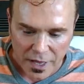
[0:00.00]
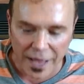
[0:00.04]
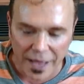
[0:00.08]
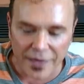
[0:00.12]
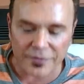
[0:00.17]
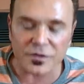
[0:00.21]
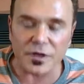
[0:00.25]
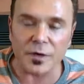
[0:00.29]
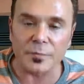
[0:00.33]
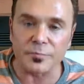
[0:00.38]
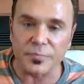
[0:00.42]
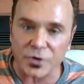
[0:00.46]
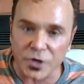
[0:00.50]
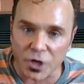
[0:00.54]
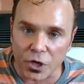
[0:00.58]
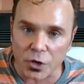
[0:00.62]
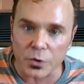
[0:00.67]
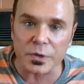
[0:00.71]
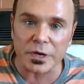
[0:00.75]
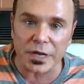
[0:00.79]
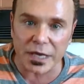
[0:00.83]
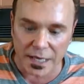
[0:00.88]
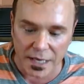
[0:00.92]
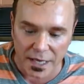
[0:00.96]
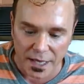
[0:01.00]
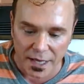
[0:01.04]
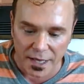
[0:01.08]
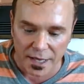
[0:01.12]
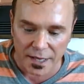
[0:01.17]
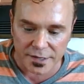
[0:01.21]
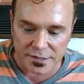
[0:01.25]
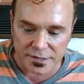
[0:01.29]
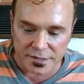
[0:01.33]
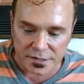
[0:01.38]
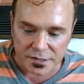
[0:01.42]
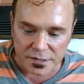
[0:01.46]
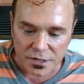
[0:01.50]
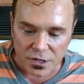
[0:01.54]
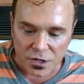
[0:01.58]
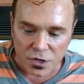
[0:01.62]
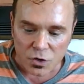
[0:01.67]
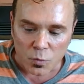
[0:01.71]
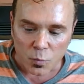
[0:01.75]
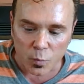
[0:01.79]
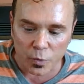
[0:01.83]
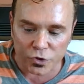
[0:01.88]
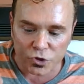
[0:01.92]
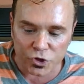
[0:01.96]
And the beauty is,
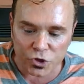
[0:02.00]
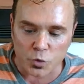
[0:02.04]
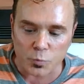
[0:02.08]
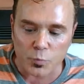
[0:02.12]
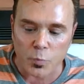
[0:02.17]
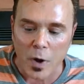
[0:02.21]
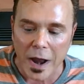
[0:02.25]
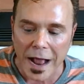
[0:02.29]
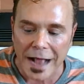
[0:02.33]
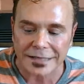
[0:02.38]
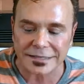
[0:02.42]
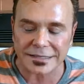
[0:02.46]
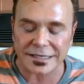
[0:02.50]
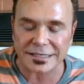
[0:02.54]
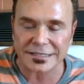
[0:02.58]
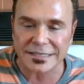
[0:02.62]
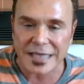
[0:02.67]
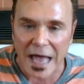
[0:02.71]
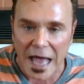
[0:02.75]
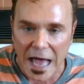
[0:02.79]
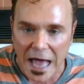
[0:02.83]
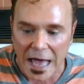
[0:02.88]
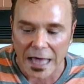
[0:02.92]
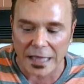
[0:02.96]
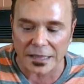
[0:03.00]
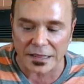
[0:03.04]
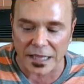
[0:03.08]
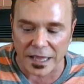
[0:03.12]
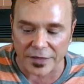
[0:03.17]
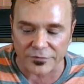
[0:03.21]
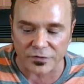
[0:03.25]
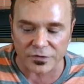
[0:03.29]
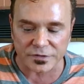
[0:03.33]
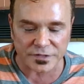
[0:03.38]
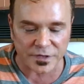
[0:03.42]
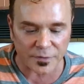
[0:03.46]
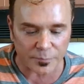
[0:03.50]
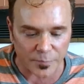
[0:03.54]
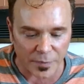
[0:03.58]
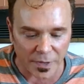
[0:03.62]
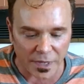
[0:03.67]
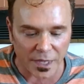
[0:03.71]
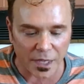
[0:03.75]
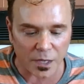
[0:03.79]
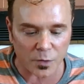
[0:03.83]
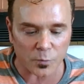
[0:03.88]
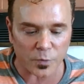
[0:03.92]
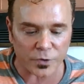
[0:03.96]
when you practice high levels of
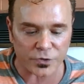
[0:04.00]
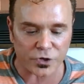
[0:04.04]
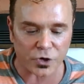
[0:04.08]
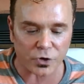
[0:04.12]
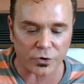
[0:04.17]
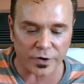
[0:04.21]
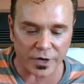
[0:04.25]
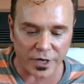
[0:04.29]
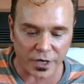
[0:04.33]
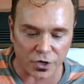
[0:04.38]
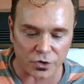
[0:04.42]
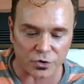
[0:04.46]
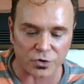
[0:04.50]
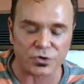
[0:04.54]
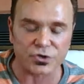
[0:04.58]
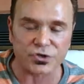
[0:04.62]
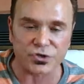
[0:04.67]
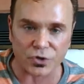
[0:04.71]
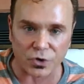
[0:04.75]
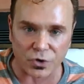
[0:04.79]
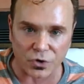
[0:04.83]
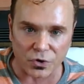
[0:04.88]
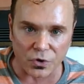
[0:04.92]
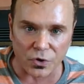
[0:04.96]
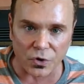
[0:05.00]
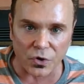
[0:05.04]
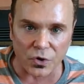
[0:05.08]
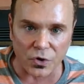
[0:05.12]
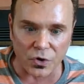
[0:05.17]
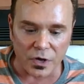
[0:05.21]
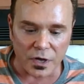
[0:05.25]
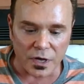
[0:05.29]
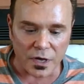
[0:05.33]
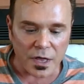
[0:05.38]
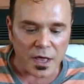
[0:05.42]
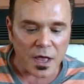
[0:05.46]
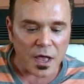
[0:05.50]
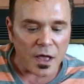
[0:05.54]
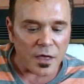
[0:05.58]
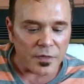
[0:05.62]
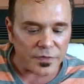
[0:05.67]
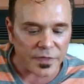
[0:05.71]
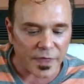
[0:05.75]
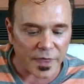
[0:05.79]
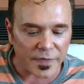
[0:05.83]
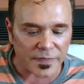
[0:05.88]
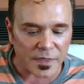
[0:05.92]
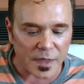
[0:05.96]
being with your inner circle,
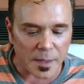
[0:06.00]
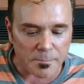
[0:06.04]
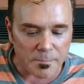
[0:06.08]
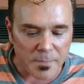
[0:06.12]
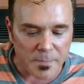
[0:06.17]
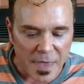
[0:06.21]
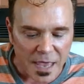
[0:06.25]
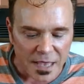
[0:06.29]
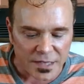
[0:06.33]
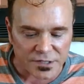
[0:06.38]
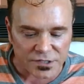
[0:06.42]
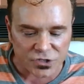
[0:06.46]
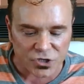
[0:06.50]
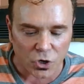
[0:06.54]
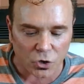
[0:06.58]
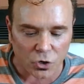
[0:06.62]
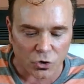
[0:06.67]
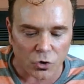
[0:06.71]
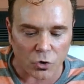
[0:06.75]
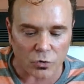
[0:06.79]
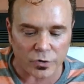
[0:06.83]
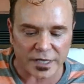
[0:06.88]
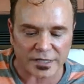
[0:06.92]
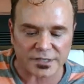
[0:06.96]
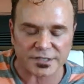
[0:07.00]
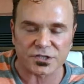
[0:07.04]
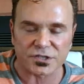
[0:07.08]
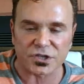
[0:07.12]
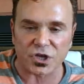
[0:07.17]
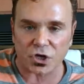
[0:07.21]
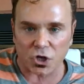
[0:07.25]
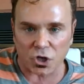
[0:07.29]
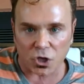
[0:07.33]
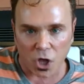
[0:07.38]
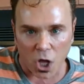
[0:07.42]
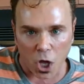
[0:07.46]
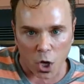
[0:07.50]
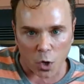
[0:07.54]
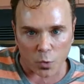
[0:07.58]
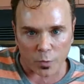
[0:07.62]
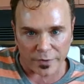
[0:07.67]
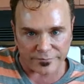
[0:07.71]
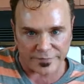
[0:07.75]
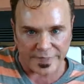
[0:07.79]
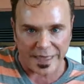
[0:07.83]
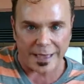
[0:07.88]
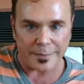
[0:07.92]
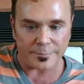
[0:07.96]
then the mid-circle gets the
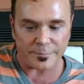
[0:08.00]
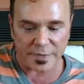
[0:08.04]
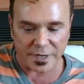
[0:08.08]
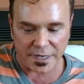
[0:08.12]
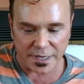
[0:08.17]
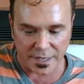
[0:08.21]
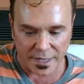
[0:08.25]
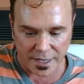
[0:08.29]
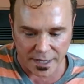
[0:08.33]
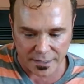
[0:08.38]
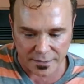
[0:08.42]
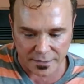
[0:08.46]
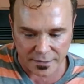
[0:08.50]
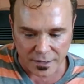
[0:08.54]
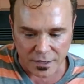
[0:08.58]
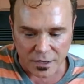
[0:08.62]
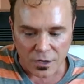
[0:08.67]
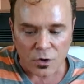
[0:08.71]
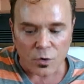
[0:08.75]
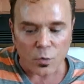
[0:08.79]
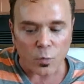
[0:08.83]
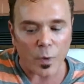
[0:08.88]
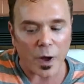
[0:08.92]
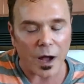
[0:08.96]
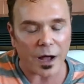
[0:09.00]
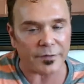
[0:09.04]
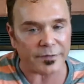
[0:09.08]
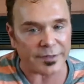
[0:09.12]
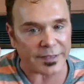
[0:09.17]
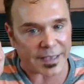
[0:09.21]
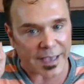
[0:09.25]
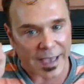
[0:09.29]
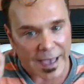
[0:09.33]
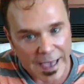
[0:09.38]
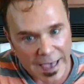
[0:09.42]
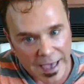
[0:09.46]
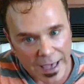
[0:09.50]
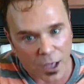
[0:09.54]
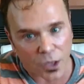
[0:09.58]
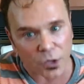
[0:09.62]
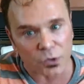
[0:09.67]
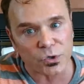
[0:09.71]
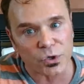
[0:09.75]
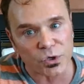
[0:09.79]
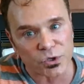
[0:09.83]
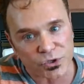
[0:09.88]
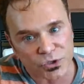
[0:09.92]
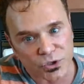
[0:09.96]
glow of that being, while the
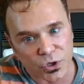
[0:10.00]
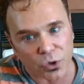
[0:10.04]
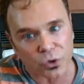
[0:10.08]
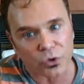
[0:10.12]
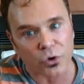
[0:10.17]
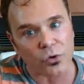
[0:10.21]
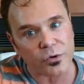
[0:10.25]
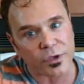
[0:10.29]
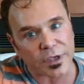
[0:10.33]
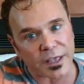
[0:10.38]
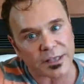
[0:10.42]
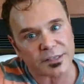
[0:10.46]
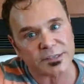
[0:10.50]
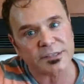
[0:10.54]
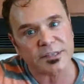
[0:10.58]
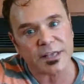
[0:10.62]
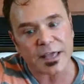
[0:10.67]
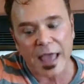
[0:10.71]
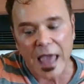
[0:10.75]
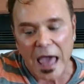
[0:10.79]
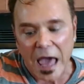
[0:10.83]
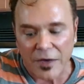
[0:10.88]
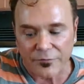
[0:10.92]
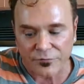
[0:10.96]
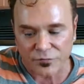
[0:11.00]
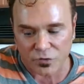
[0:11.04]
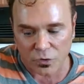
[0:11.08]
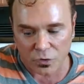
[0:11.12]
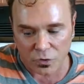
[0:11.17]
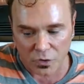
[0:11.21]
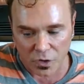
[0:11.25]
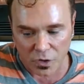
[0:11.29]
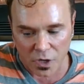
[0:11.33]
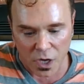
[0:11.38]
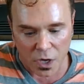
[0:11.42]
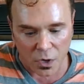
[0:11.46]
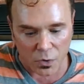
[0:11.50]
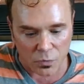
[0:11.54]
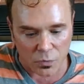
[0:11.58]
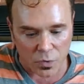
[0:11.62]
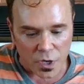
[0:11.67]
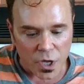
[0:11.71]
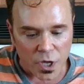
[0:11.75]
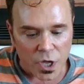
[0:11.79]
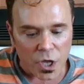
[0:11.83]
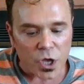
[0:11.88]
outer circle gets the afterglow.